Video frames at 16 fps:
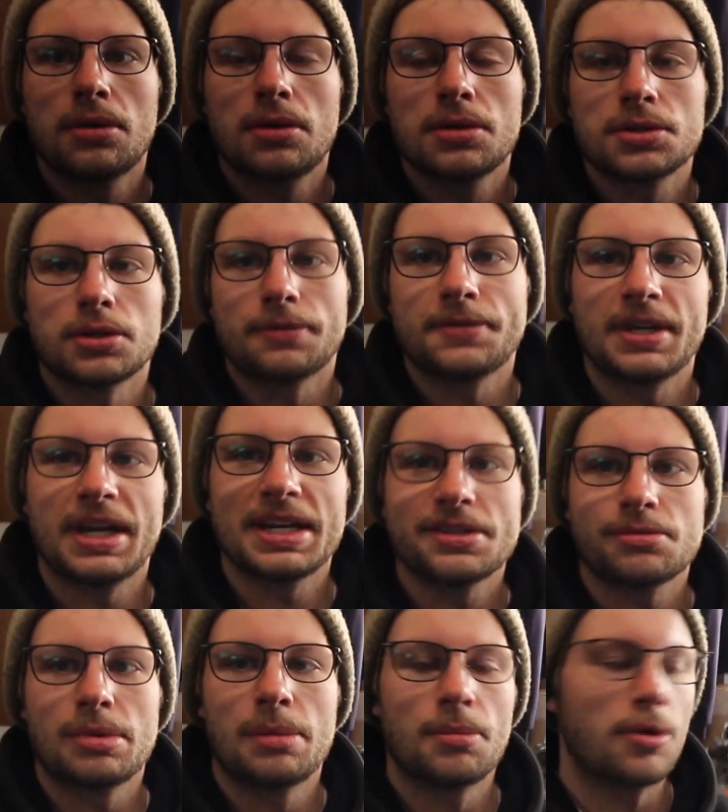So if you
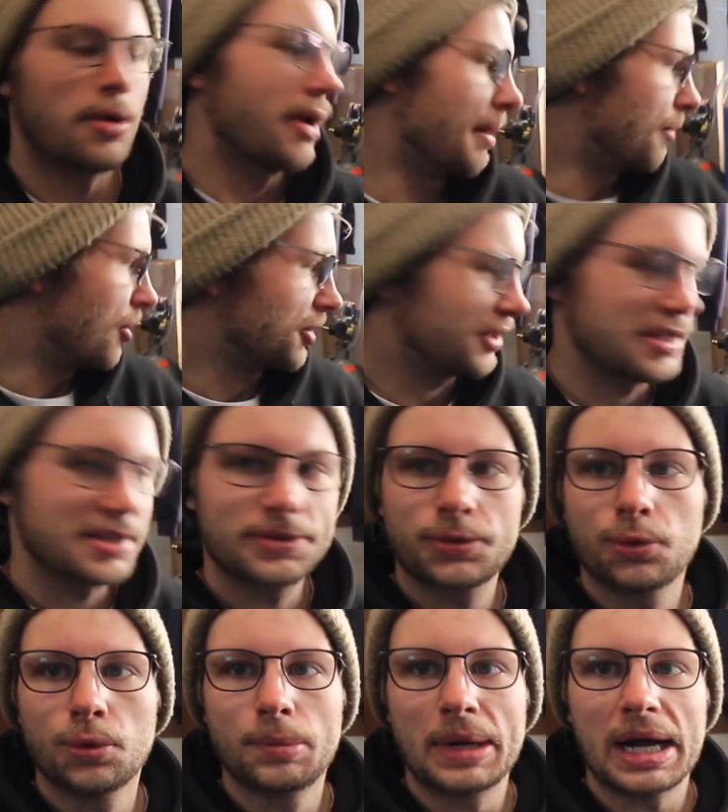guys remember, I bought this
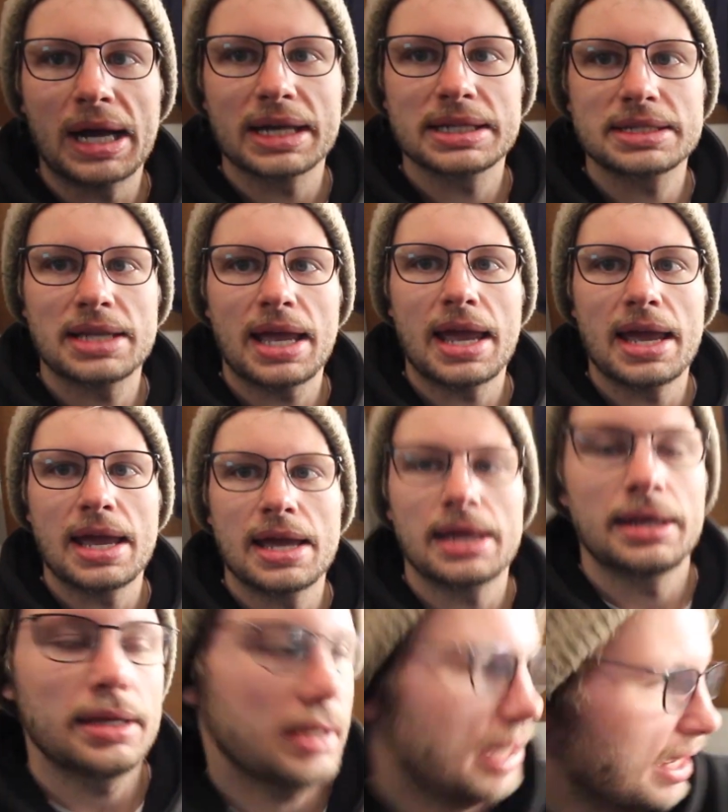toolbox,
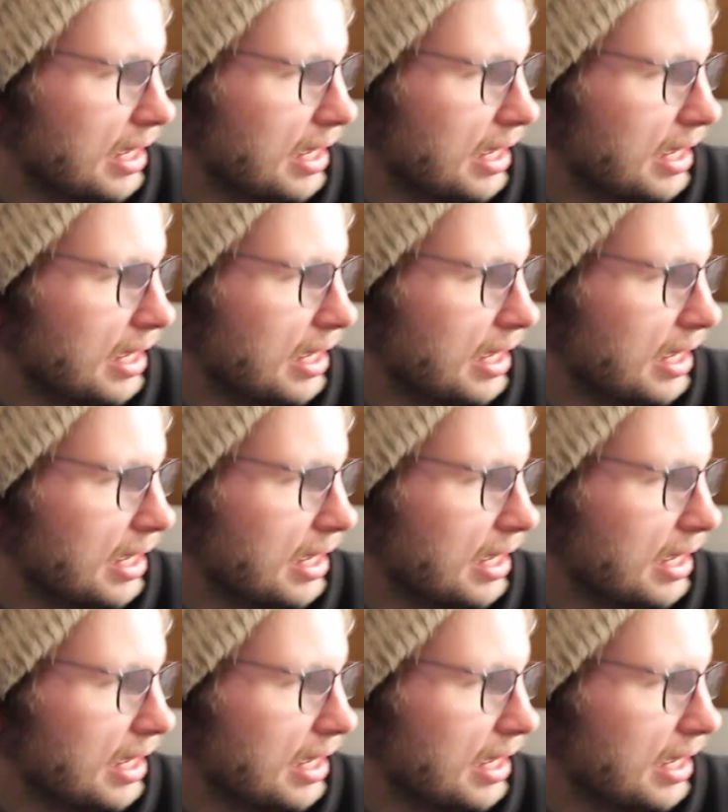and